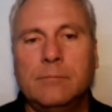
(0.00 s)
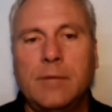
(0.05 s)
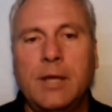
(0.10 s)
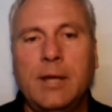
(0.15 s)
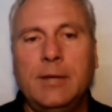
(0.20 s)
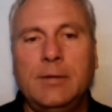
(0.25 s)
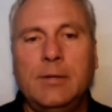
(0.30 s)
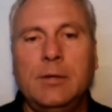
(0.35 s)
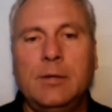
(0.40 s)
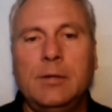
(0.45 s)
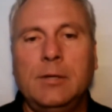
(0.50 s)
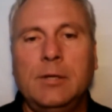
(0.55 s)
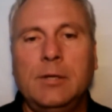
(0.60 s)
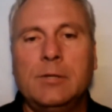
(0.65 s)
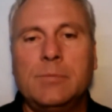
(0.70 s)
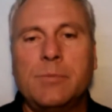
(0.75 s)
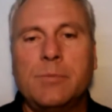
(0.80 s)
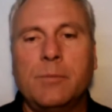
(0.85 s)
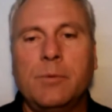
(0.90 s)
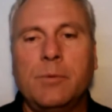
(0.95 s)

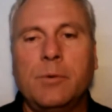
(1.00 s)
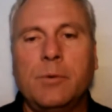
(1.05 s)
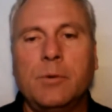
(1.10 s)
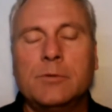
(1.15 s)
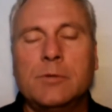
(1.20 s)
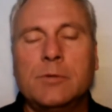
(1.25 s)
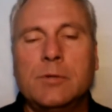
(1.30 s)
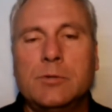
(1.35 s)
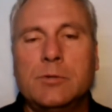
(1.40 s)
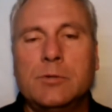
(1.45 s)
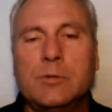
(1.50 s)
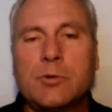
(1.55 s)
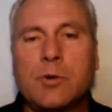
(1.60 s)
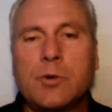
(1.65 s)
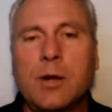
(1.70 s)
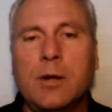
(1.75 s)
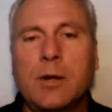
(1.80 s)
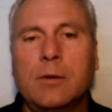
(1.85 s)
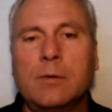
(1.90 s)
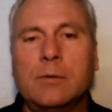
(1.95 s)
AT&T's proposed these
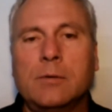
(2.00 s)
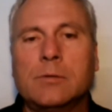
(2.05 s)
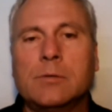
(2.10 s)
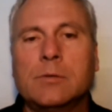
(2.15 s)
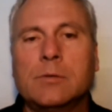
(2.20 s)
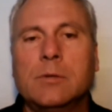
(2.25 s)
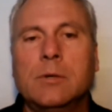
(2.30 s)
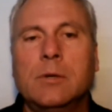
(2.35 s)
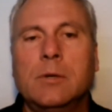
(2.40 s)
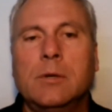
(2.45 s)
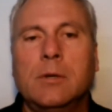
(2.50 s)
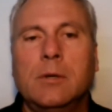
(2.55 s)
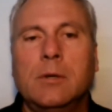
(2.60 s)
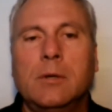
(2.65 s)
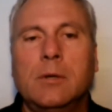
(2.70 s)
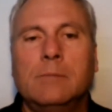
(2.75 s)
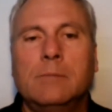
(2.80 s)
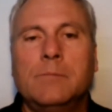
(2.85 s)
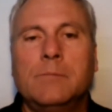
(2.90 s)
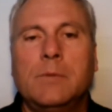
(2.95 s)
trials.
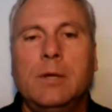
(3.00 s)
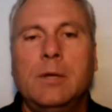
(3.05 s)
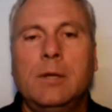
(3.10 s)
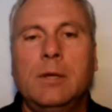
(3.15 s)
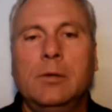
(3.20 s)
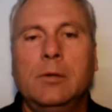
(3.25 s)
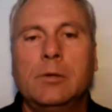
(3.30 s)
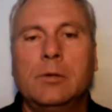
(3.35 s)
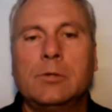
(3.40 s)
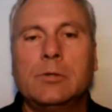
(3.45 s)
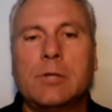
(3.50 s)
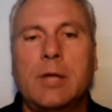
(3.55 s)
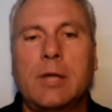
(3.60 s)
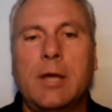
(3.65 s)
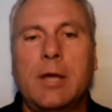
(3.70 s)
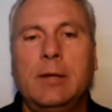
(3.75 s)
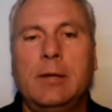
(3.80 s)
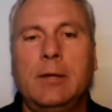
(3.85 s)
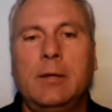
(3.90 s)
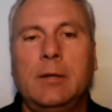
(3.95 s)
It looks
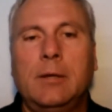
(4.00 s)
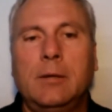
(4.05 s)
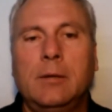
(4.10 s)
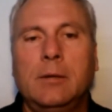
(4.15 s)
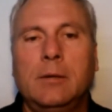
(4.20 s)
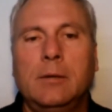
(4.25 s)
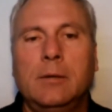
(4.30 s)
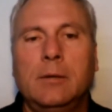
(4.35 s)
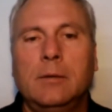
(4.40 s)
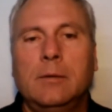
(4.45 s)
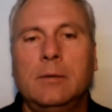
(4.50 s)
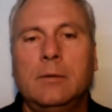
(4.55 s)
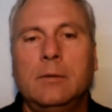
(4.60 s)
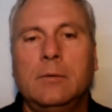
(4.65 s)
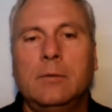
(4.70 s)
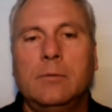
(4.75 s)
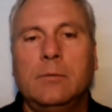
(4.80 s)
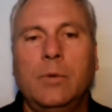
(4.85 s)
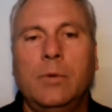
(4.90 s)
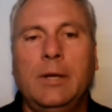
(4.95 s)
like
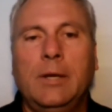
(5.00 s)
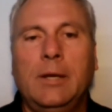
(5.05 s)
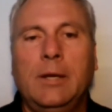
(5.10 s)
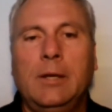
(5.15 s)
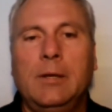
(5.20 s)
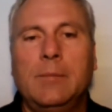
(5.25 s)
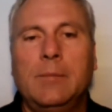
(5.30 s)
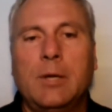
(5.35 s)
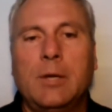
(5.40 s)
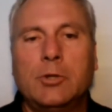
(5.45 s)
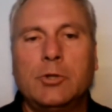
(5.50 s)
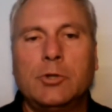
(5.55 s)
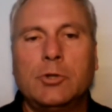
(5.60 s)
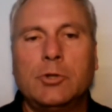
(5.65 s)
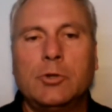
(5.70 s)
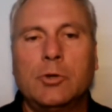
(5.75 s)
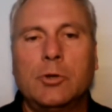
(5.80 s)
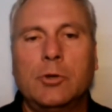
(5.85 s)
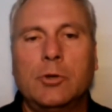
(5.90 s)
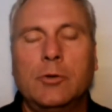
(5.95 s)
we need to make
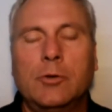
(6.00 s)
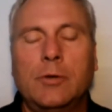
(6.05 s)
sure